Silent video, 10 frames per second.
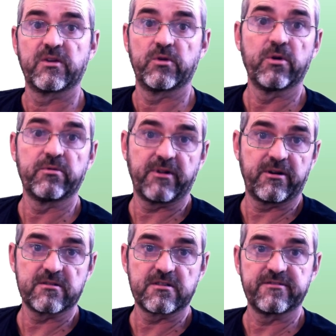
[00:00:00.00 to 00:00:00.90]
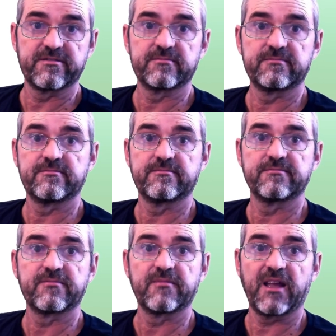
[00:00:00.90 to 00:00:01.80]
non-recursive
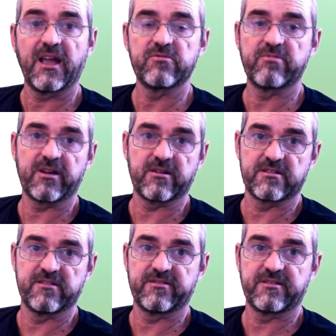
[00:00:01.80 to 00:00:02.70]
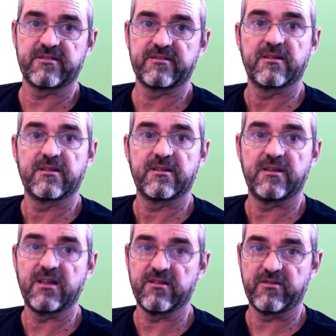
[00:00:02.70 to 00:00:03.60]
and recursive
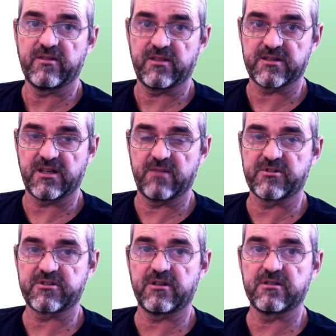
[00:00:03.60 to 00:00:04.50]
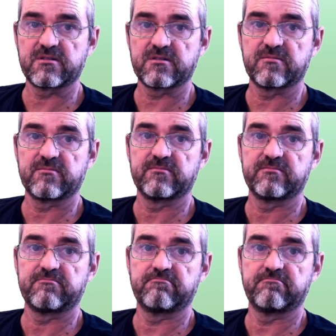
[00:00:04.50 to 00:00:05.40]
give the same results
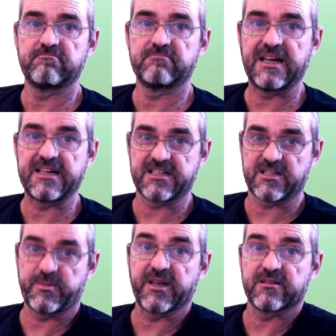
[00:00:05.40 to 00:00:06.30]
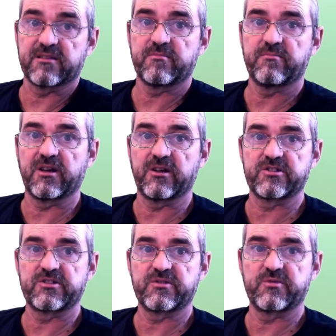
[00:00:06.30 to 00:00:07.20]
as expected
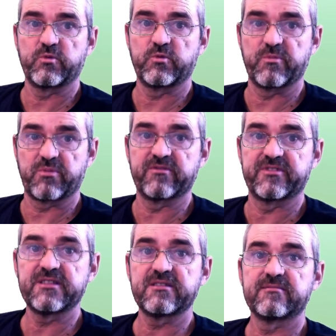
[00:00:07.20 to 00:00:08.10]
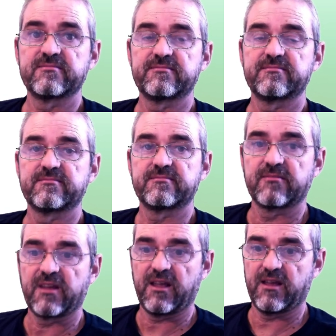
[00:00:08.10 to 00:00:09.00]
because we proved it,
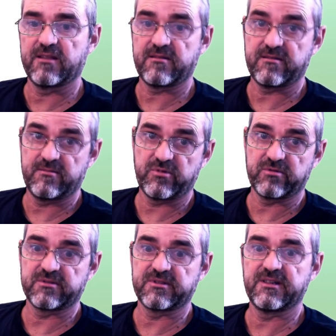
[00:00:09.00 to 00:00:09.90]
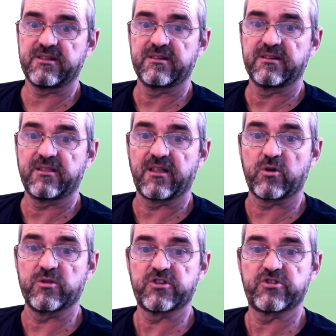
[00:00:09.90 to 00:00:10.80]
and importantly, the
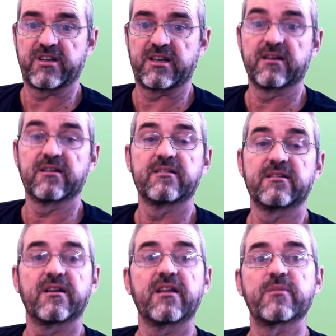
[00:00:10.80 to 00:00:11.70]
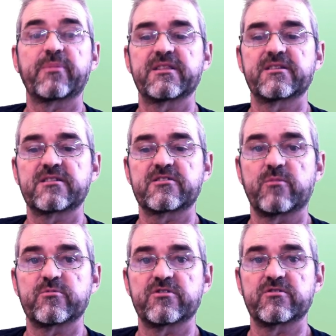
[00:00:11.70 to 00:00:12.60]
conditional independence
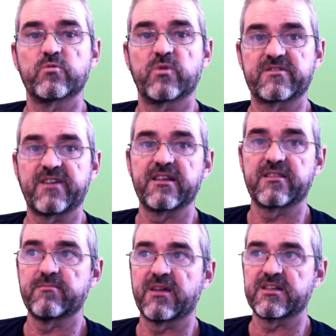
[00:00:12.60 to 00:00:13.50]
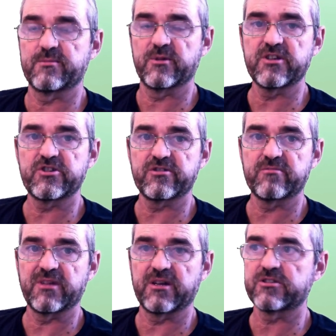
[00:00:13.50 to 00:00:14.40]
assumption was valid in my
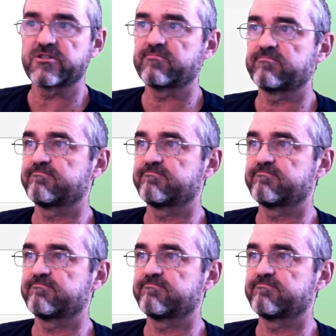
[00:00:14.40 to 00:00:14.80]
simulation because,